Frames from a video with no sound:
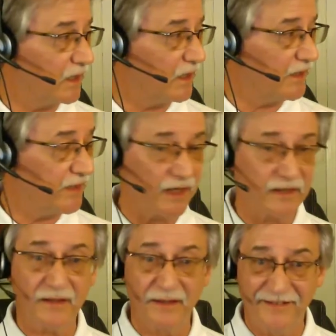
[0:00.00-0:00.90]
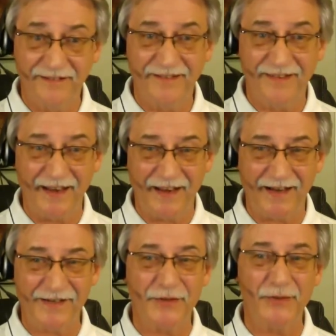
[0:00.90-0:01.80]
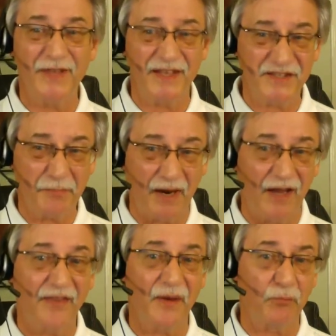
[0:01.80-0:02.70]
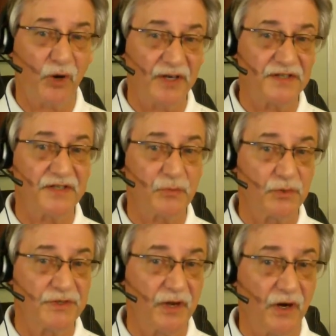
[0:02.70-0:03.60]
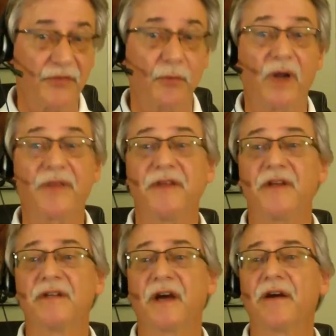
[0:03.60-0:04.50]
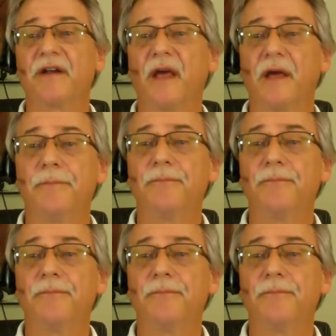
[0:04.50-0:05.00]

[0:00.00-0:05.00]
And yet, that attitude, that smile, that presence was there throughout the entire day.